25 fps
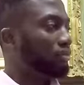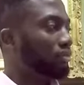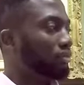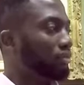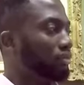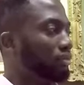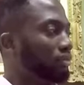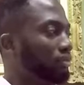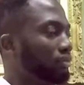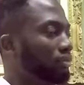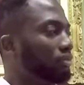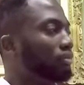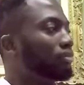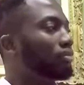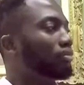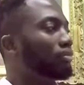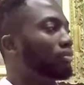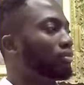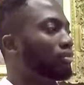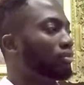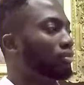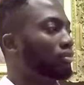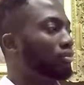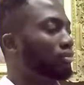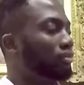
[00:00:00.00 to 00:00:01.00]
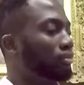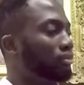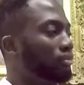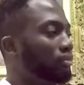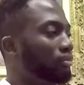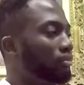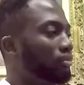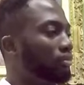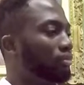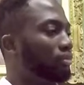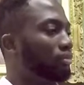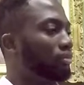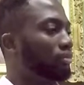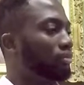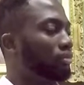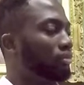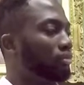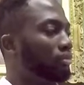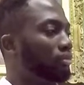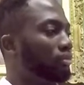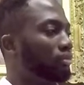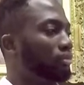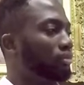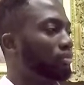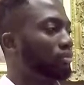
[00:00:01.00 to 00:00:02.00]

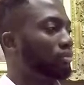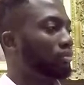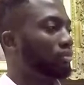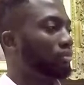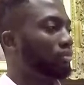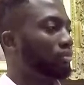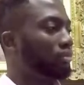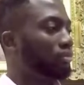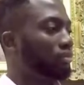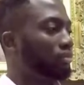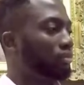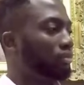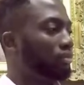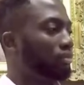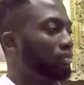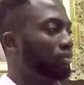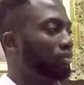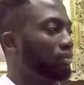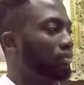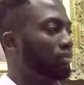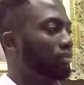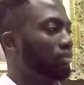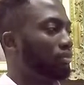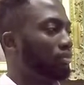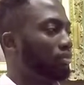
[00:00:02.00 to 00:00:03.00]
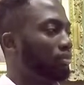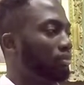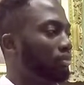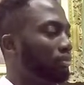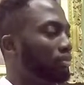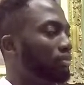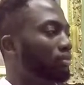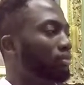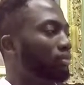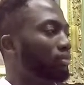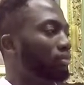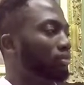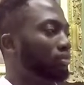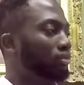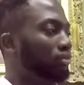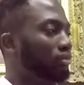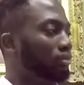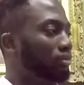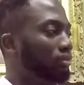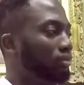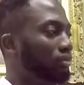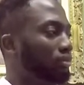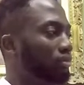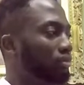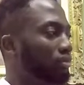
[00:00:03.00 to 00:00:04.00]

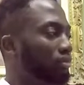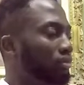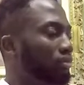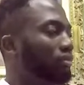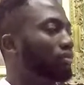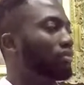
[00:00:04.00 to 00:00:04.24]
(not speaking)